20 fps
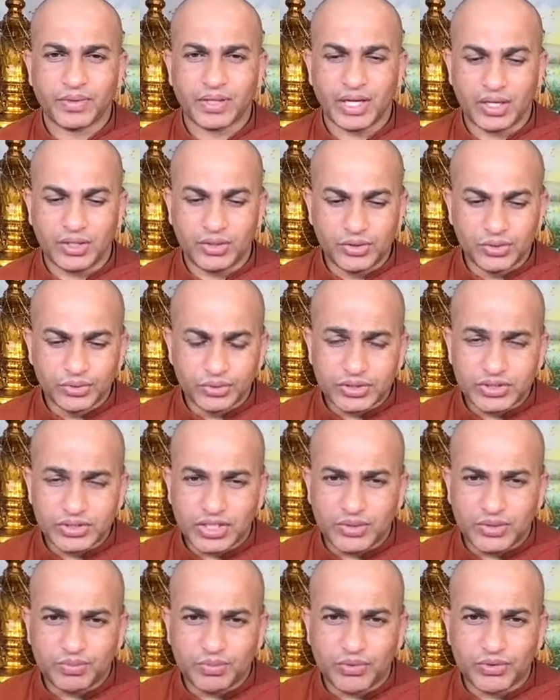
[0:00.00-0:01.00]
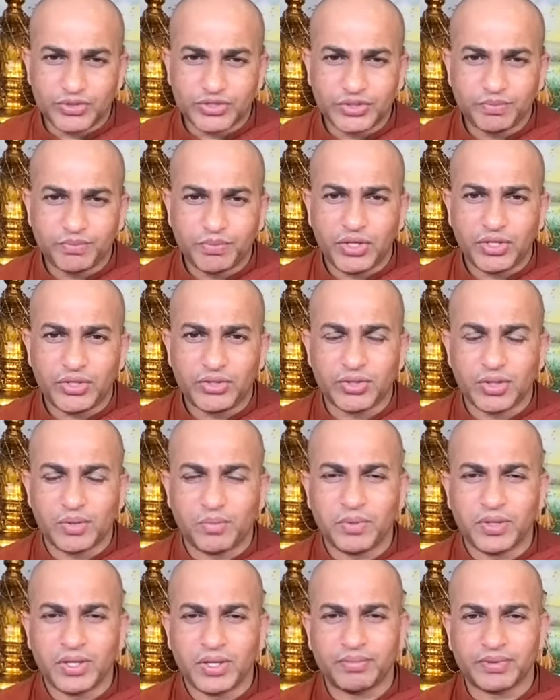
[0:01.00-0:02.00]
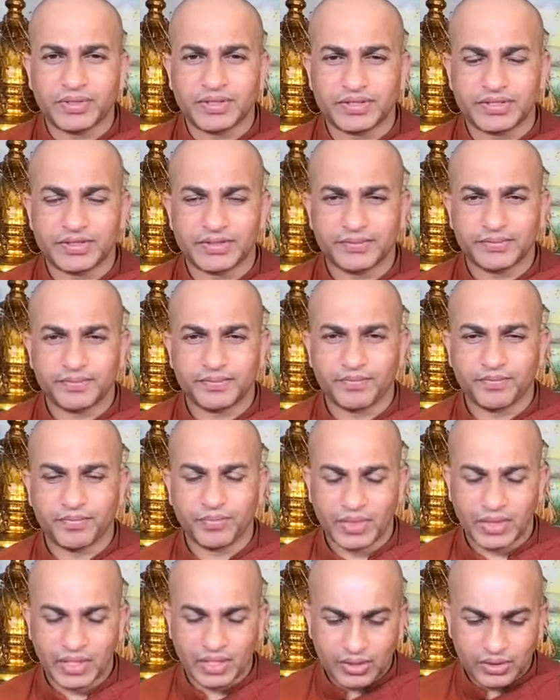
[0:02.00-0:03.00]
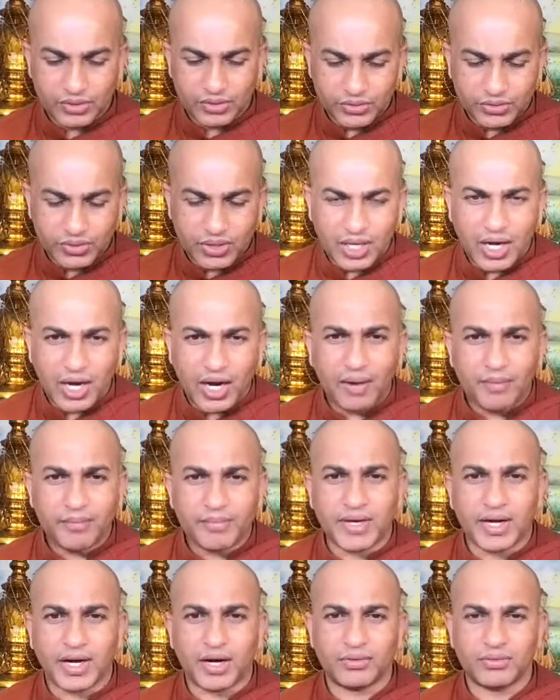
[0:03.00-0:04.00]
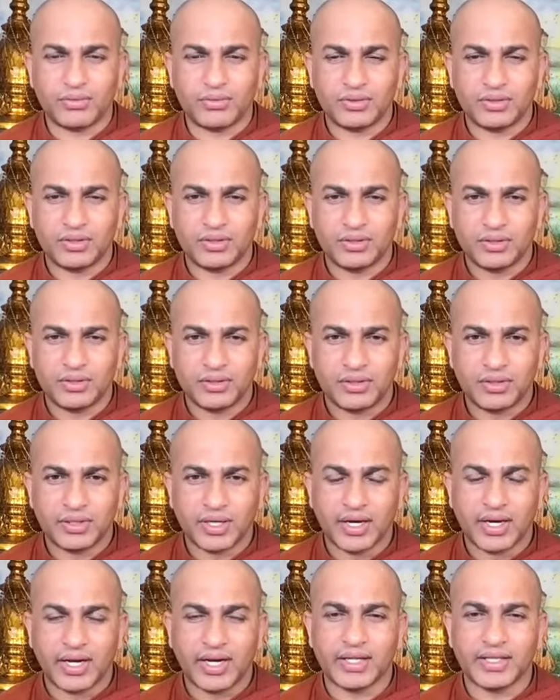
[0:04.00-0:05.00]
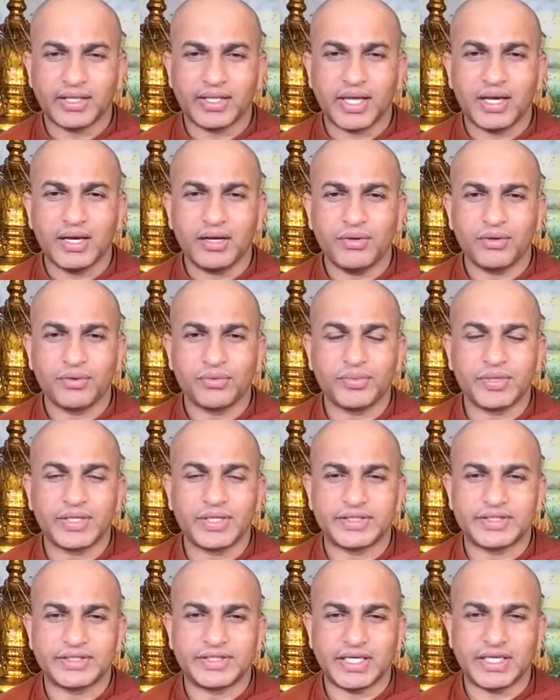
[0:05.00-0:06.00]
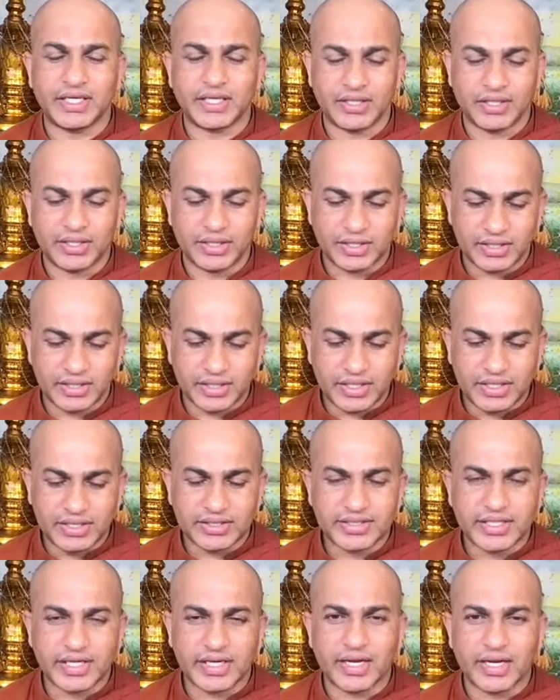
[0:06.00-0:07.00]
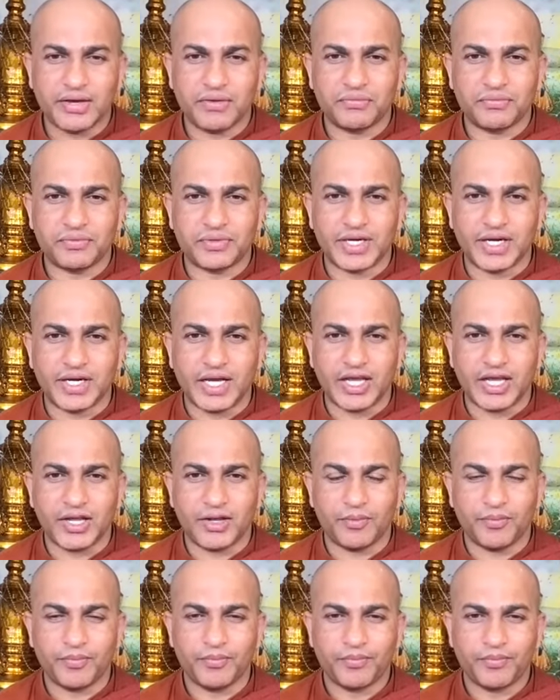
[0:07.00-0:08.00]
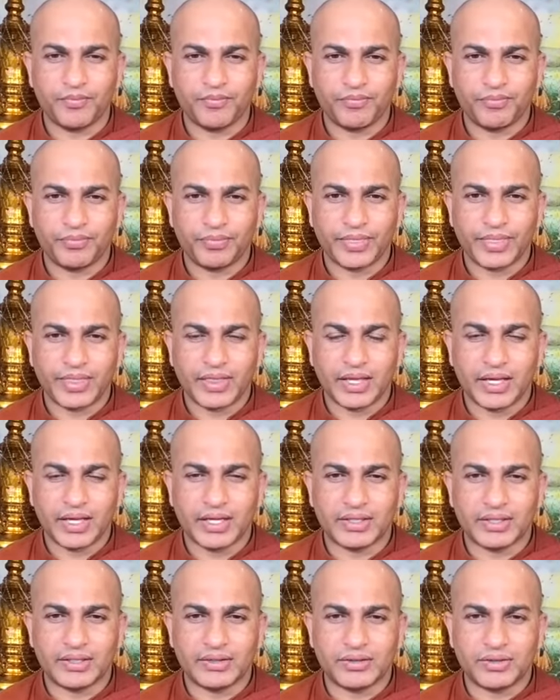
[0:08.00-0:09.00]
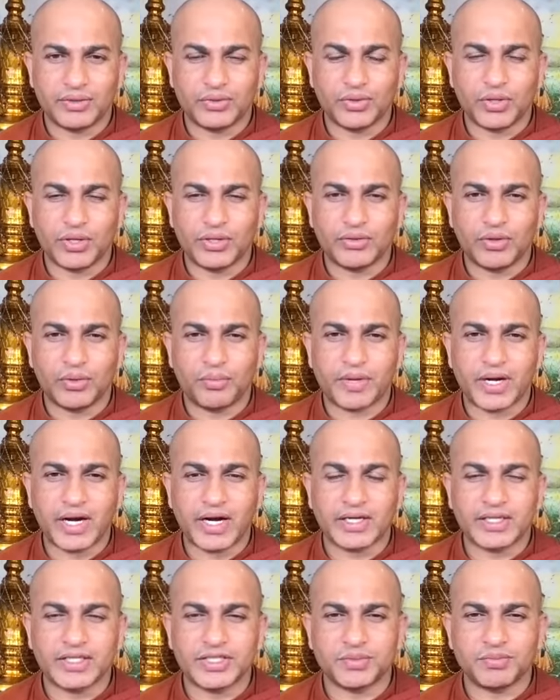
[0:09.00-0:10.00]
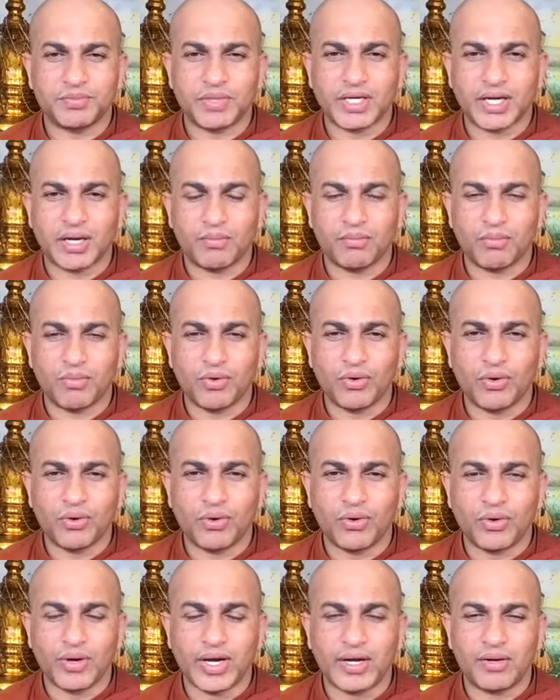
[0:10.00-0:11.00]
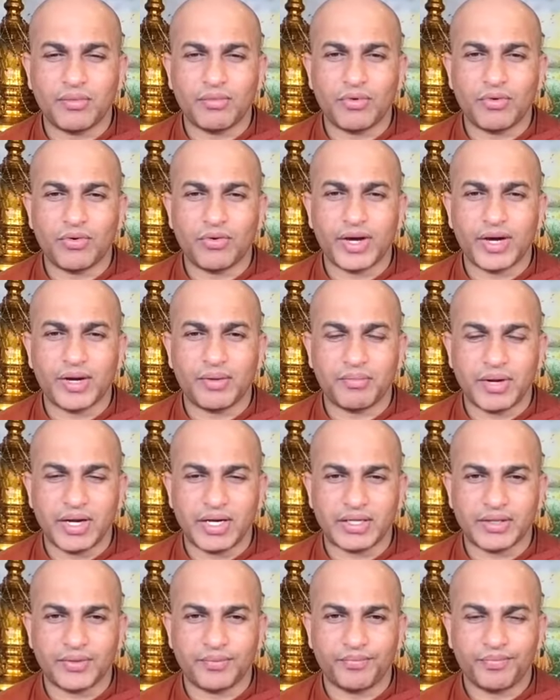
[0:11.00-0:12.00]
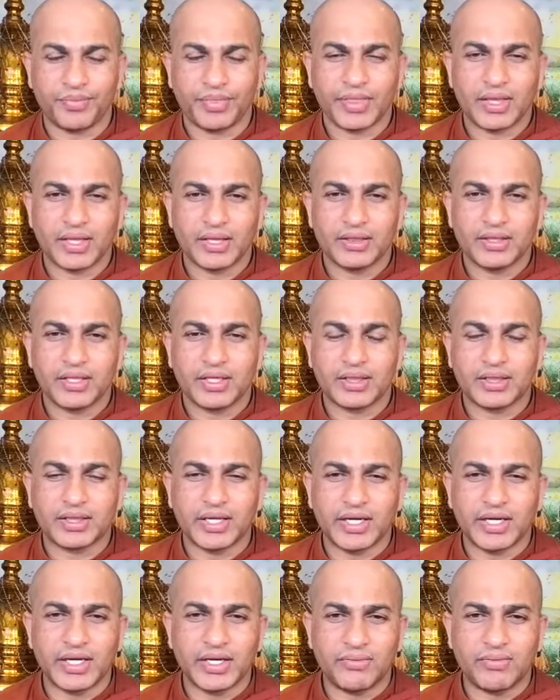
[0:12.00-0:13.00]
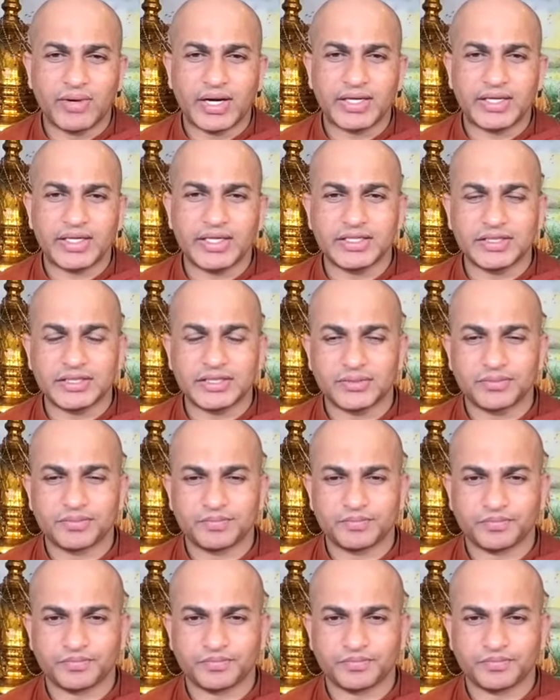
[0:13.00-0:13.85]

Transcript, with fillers: and use it for spiritual purpose to calm down. And then you will see each and every day your, your practice become more and more and better. The third one is